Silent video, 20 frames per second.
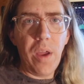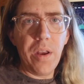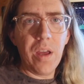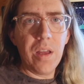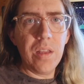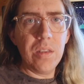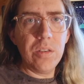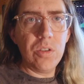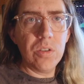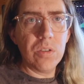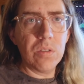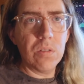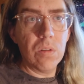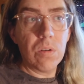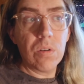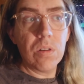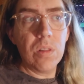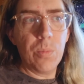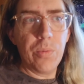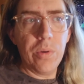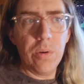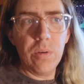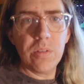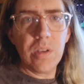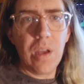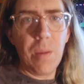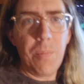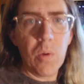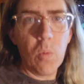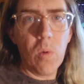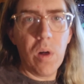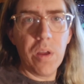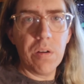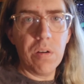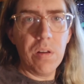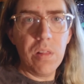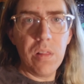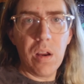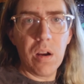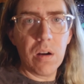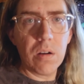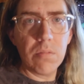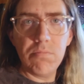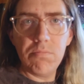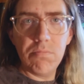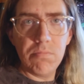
not just learn the prototyping while you're in there?